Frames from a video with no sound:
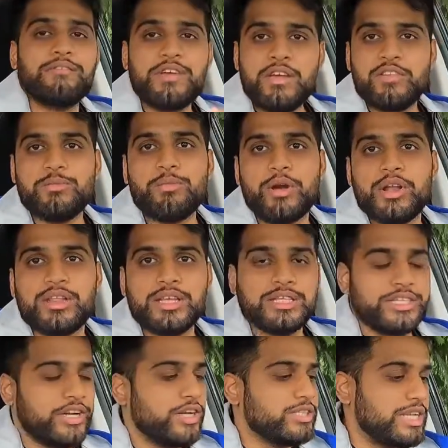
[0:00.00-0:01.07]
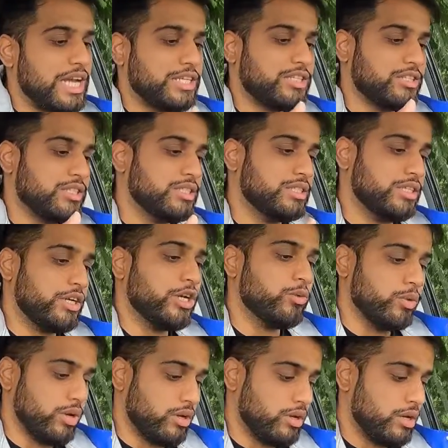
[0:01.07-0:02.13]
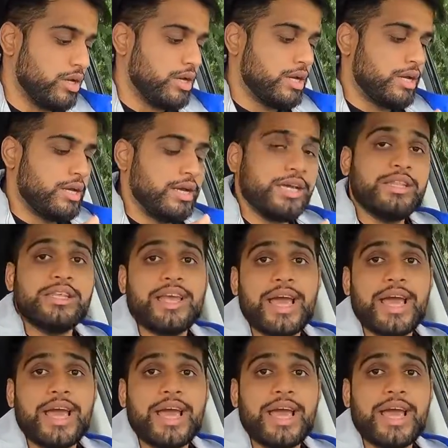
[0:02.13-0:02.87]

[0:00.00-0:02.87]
favorite part of the interior is actually the steering wheel. In the